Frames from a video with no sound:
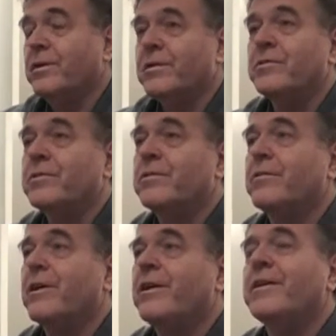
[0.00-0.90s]
control.
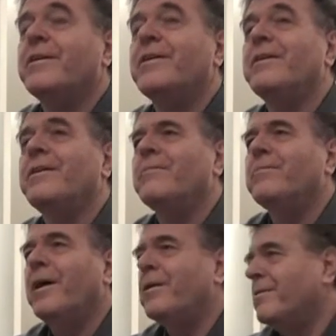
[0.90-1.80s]
Right.
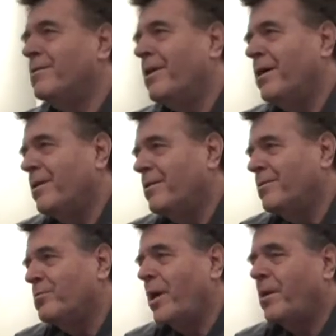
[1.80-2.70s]

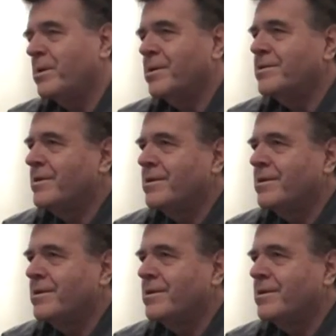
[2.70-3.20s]
And Batman